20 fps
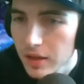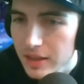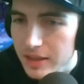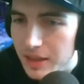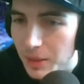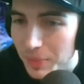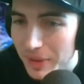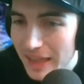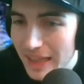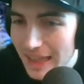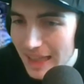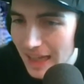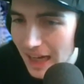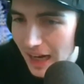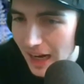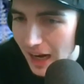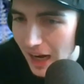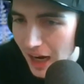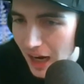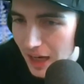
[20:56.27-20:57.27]
The
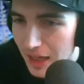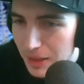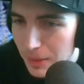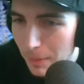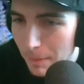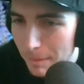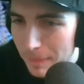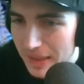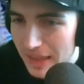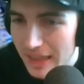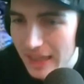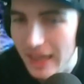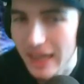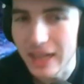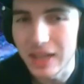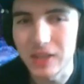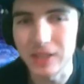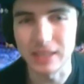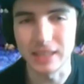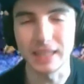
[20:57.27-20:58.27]
Bible,
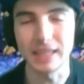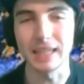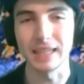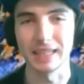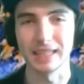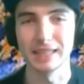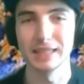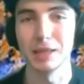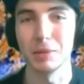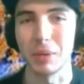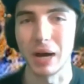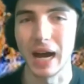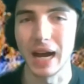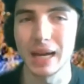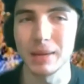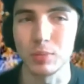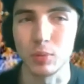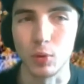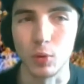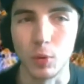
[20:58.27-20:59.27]
the
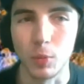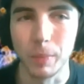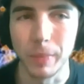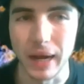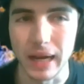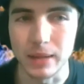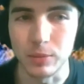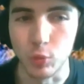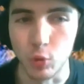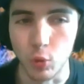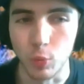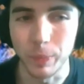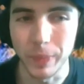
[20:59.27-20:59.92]
Bible, Bible,